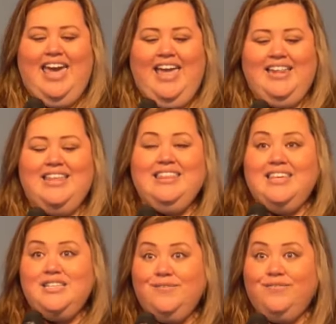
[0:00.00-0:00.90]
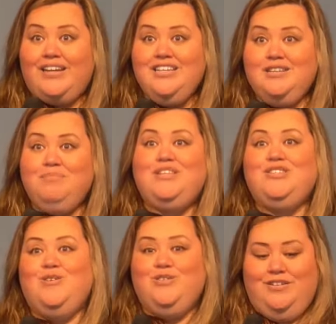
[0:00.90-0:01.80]
And this friendship
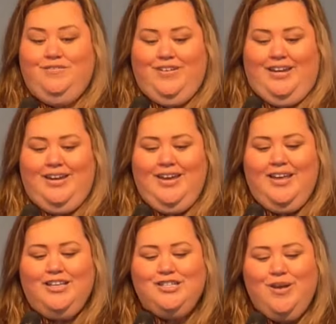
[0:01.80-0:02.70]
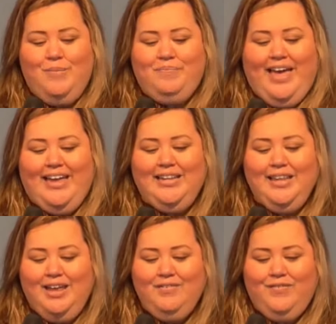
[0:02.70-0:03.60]
is no different. So I
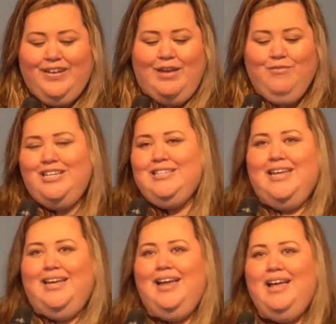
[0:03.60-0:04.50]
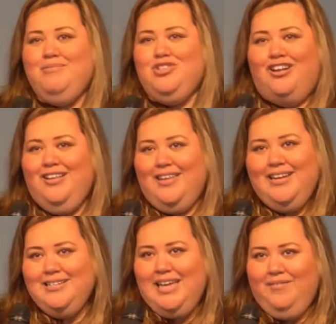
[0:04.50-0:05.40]
love and I wish that
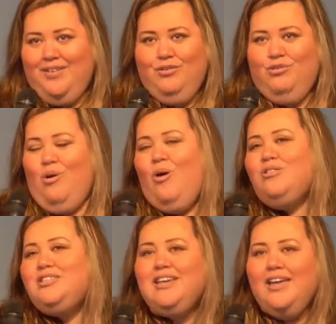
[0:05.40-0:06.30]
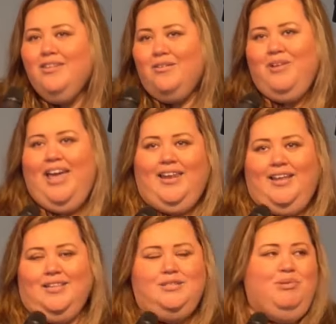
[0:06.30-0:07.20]
Jonathan and David grew old together and we had
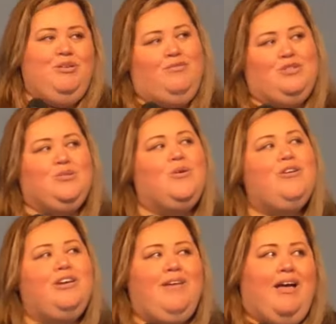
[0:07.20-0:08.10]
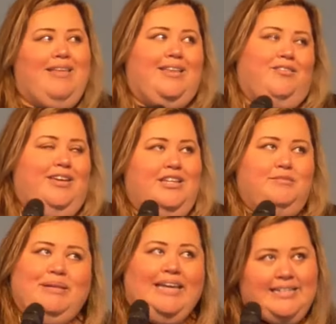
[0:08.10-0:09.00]
like this beautiful story of how like their
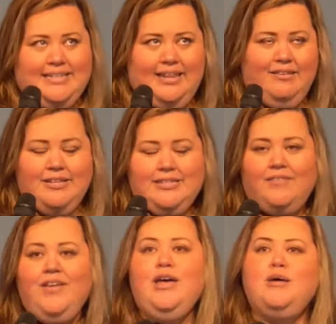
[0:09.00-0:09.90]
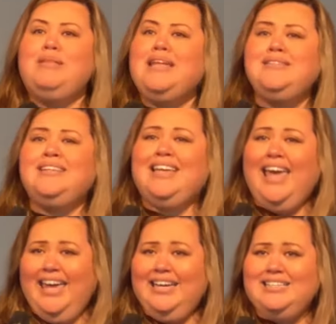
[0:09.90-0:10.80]
kids played together and stuff. But that's not the
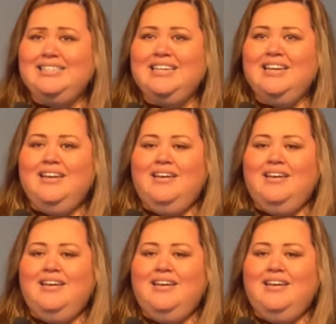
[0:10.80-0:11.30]
case.